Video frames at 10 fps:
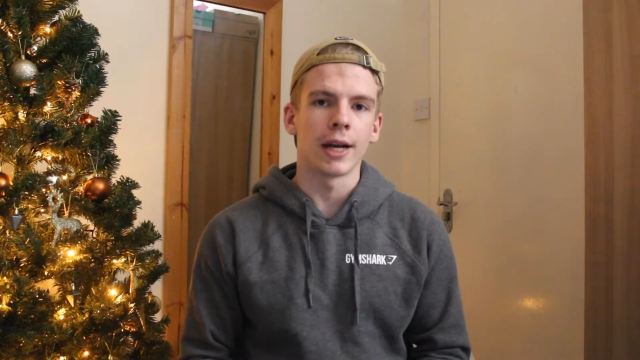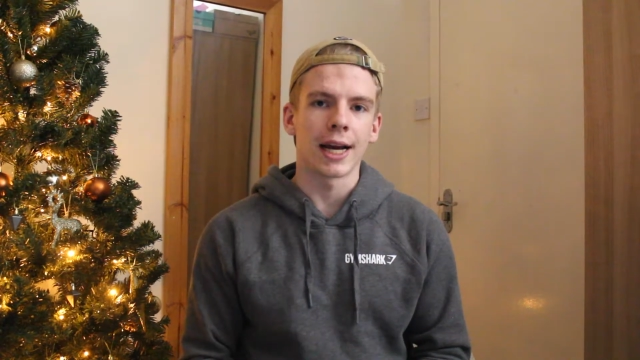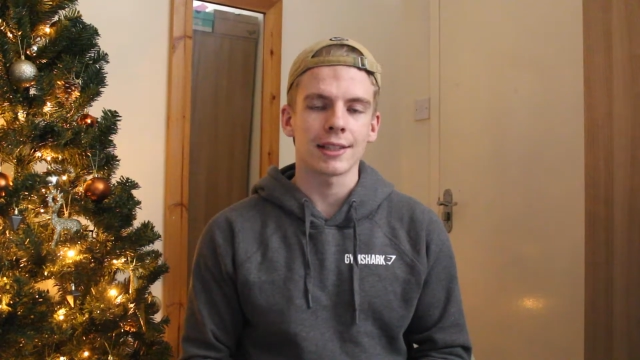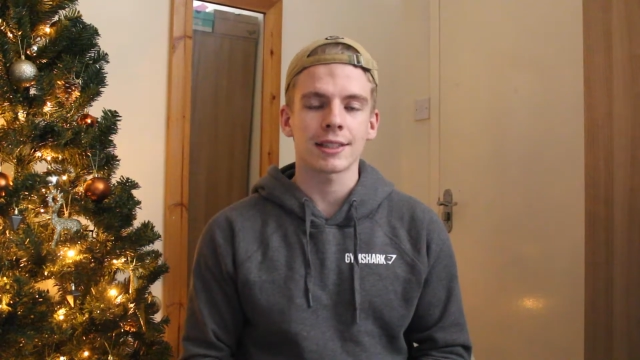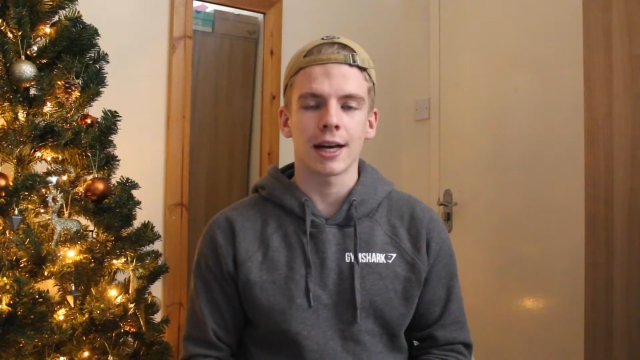and
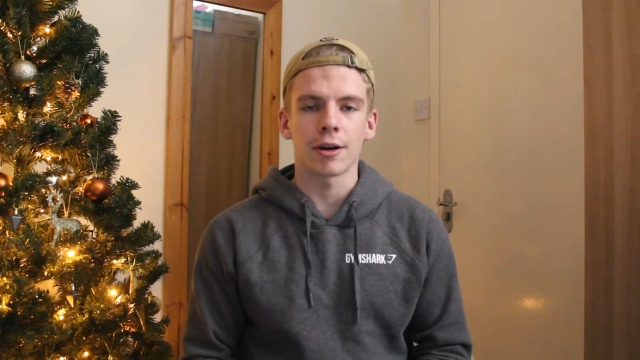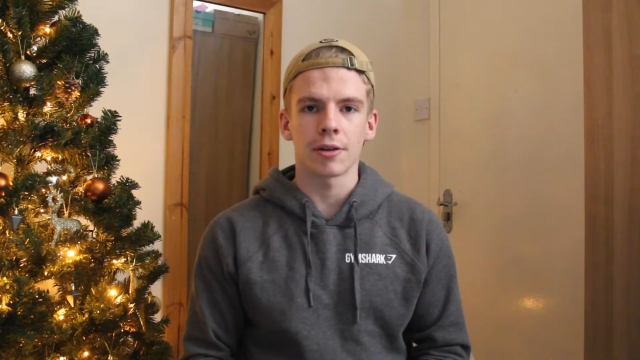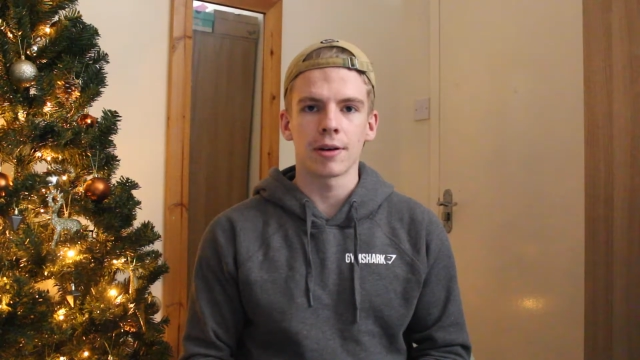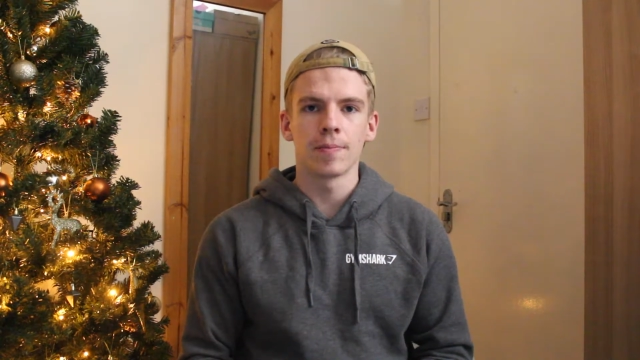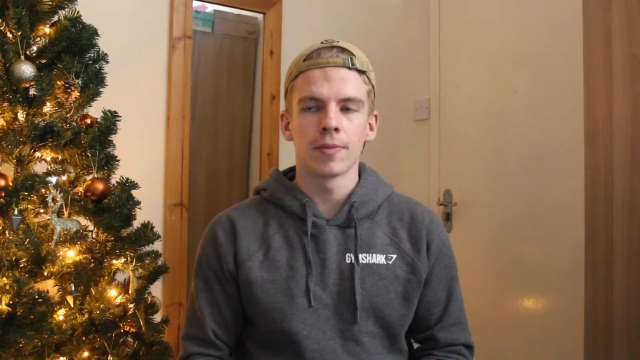ask out of
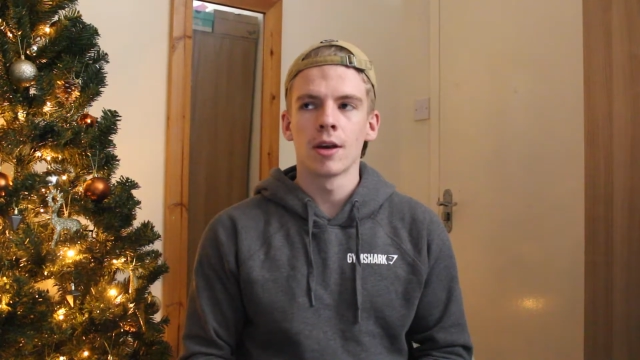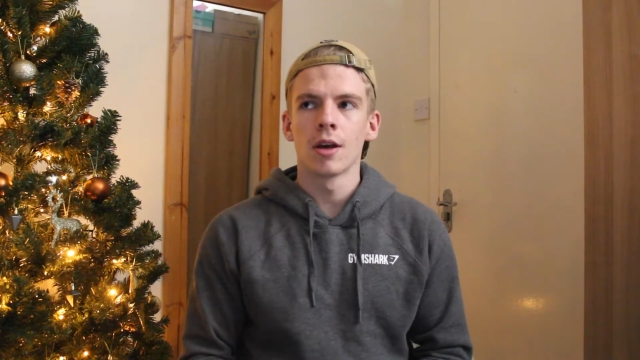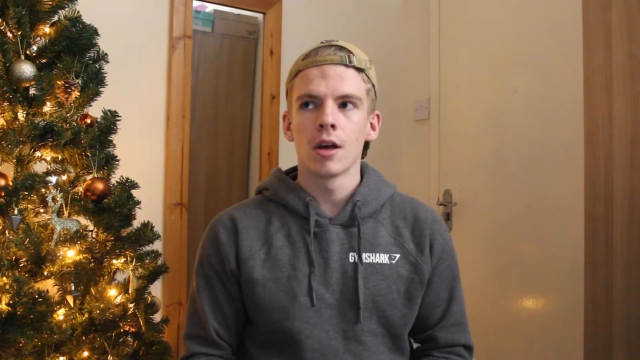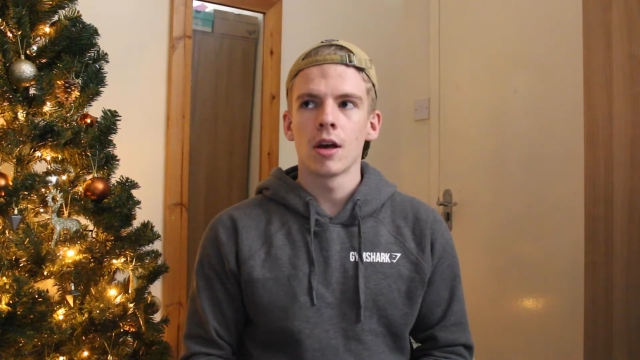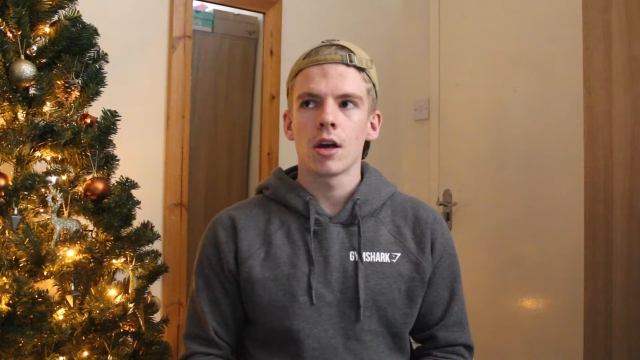them,
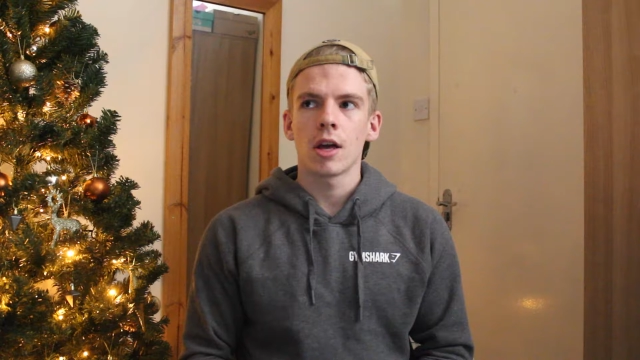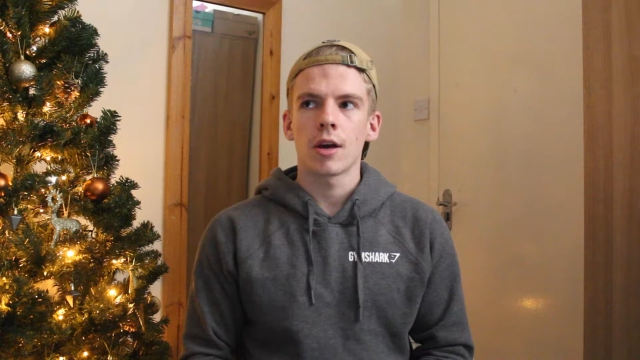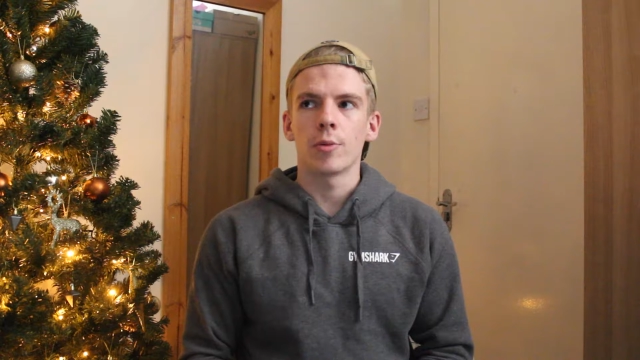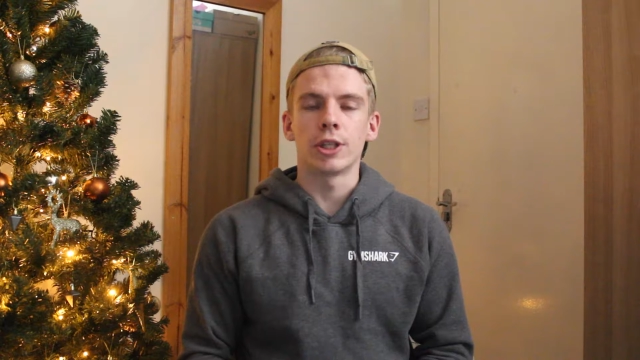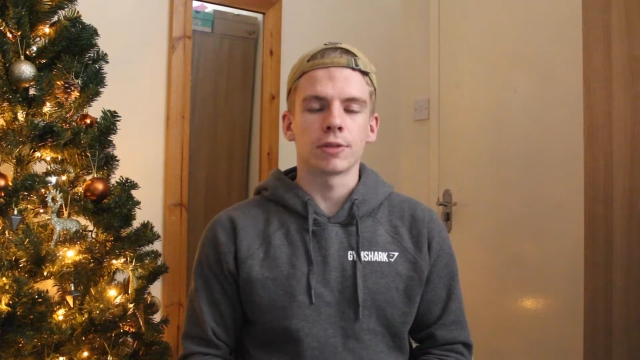
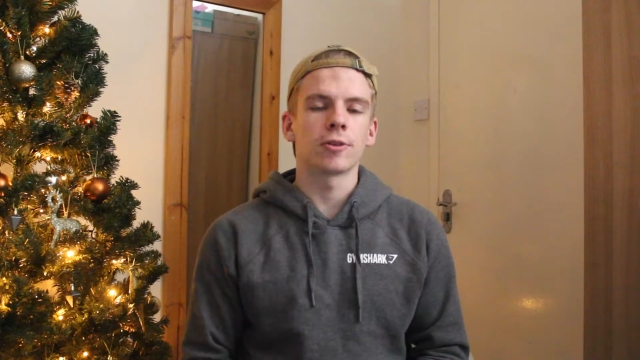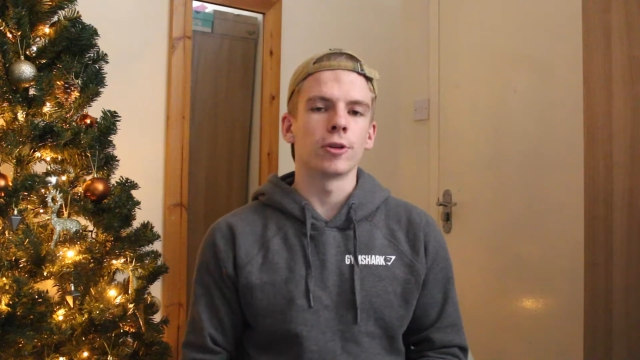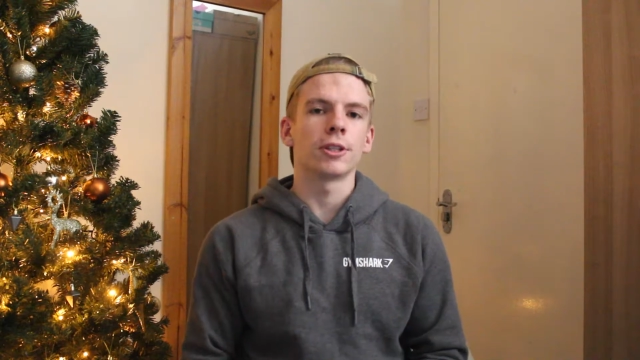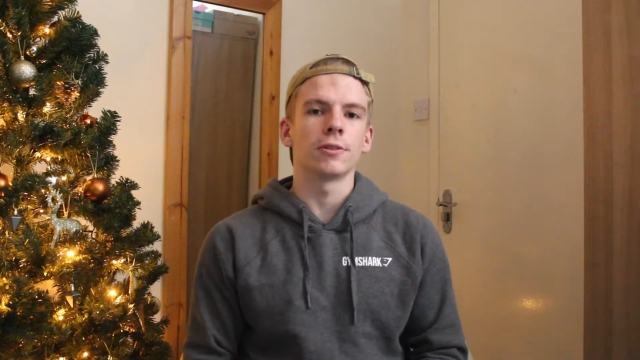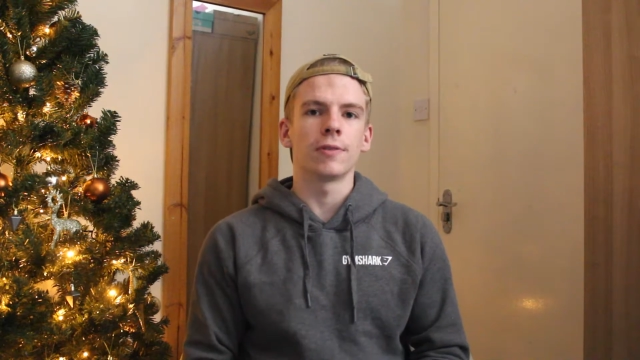which of
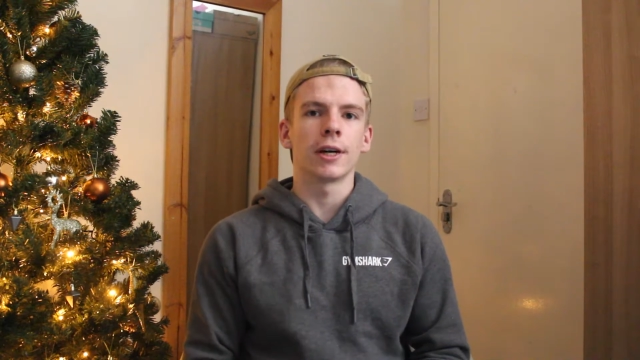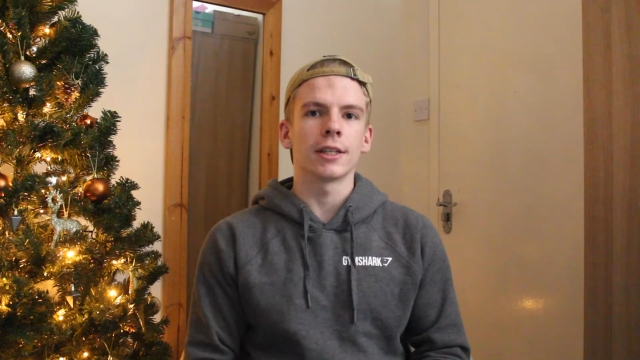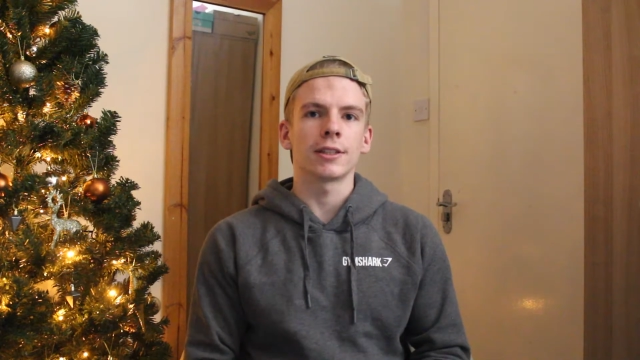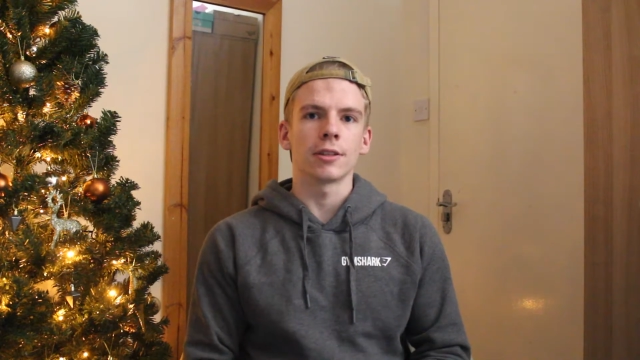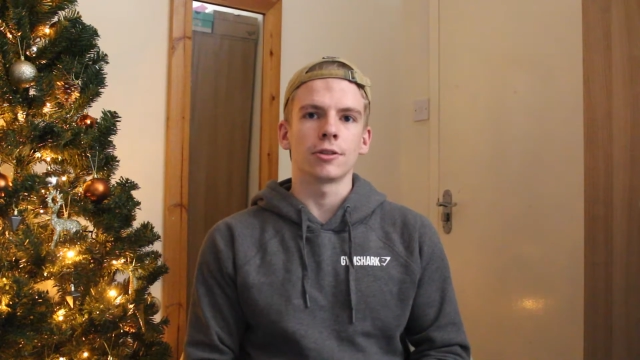course is very
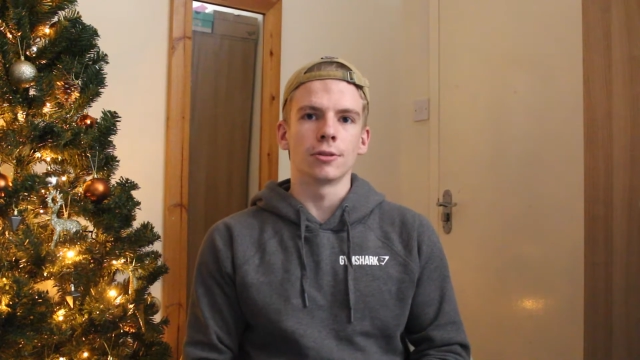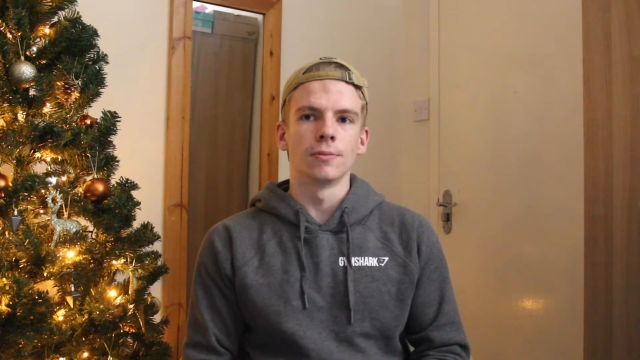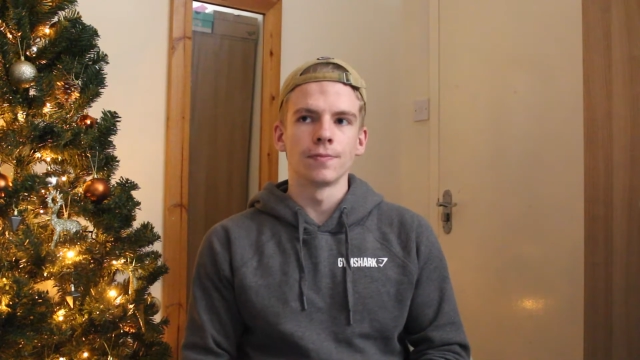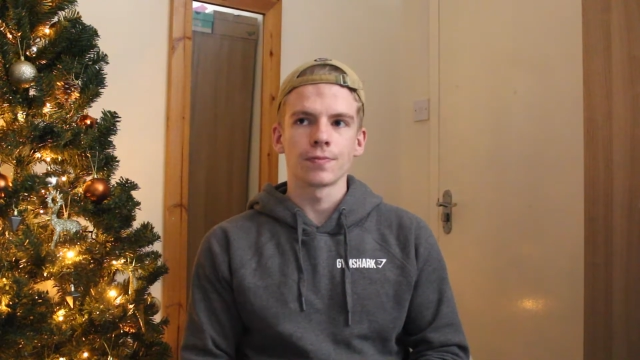essential